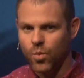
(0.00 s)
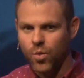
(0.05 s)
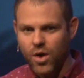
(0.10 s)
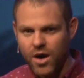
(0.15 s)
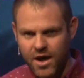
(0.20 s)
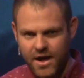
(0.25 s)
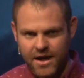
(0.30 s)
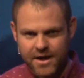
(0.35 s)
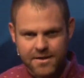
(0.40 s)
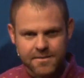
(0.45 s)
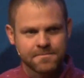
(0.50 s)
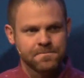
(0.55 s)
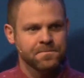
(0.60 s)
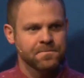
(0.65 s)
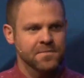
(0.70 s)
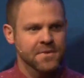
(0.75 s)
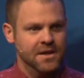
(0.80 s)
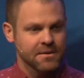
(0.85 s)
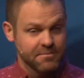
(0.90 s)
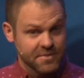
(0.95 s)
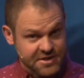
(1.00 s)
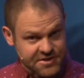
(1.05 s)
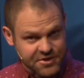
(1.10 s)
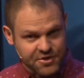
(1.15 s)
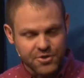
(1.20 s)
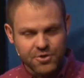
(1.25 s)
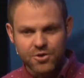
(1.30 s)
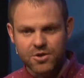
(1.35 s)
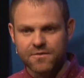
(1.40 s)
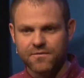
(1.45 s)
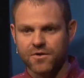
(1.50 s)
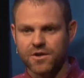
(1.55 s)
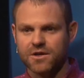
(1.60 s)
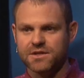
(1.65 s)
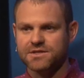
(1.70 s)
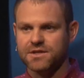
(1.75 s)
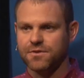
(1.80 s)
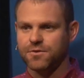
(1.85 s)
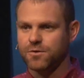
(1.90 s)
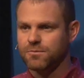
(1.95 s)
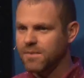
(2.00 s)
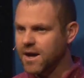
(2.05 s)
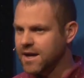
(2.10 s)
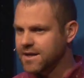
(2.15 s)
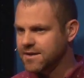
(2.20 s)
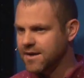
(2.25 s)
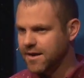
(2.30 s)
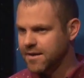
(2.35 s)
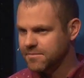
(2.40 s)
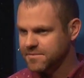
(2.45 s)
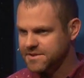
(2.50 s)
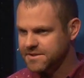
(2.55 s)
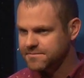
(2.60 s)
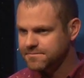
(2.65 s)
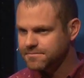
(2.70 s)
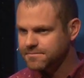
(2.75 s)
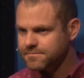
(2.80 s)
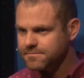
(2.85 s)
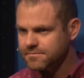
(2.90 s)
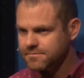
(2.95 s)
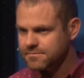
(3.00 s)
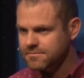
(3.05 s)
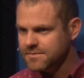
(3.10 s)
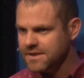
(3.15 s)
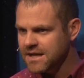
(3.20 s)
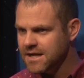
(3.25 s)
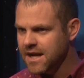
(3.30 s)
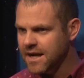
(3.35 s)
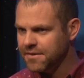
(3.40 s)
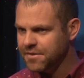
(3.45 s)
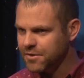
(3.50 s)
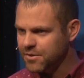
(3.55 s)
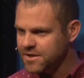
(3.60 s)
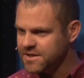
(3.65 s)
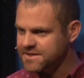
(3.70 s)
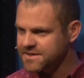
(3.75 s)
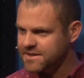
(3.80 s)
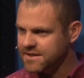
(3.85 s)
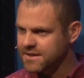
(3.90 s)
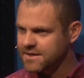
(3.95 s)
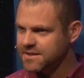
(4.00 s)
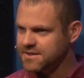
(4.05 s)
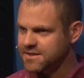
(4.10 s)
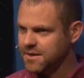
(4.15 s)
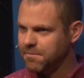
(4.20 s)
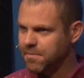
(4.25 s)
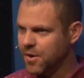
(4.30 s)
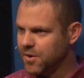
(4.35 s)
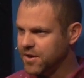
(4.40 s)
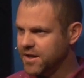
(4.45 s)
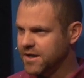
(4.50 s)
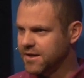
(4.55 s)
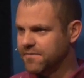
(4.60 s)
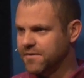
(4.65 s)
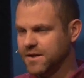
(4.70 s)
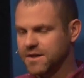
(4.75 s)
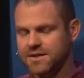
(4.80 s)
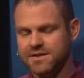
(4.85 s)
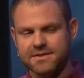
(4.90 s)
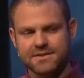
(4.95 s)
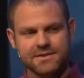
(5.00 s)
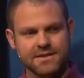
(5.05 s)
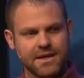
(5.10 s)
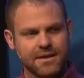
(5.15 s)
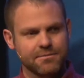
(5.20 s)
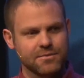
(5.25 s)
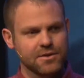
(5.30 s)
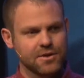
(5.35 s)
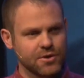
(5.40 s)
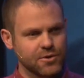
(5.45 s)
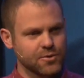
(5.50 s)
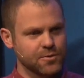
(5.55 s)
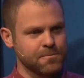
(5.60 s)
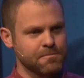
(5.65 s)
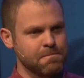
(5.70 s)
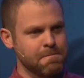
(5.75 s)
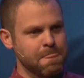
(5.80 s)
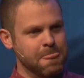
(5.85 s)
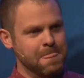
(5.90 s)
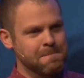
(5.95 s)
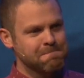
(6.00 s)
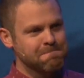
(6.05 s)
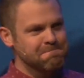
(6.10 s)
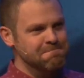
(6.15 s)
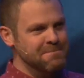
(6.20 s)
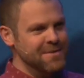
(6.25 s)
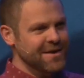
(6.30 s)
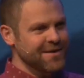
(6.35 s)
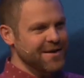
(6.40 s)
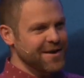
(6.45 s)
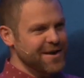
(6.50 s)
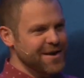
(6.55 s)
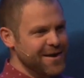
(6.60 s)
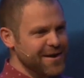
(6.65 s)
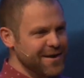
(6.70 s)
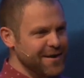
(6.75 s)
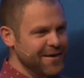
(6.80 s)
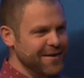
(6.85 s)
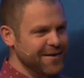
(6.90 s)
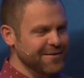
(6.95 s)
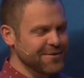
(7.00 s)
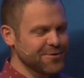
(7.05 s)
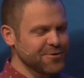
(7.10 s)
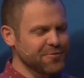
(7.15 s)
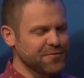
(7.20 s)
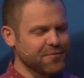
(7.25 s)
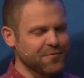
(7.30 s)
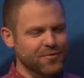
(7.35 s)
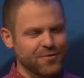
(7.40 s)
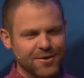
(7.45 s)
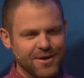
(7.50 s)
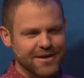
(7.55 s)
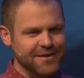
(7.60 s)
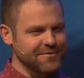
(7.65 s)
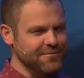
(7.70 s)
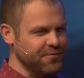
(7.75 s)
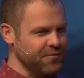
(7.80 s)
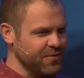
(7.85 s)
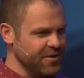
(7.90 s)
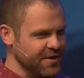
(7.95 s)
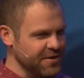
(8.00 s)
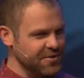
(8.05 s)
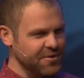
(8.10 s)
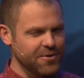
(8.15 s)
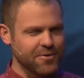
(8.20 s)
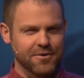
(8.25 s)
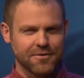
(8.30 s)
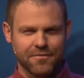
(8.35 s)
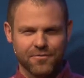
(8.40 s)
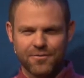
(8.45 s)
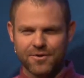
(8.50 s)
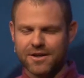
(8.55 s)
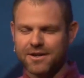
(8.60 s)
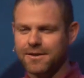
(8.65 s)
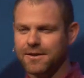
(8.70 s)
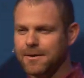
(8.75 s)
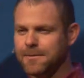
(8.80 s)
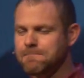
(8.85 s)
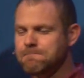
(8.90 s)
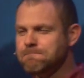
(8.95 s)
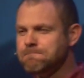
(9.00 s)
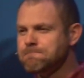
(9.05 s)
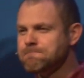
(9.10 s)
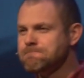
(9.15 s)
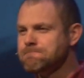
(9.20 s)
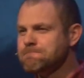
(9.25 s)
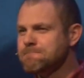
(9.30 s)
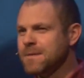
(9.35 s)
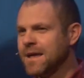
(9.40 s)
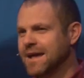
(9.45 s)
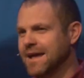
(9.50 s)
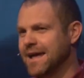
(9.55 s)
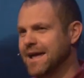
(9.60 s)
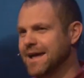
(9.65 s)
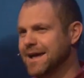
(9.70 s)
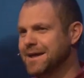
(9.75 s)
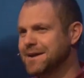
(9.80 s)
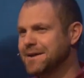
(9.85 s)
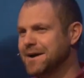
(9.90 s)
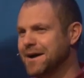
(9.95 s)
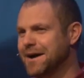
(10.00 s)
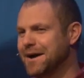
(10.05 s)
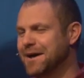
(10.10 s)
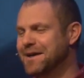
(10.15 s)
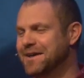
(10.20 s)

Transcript: won, Mr. Universe, through mind games. Uh, there was this opponent of his named Lou, uh, Lou Ferrig, Ferrigno or Ferrigna. And uh,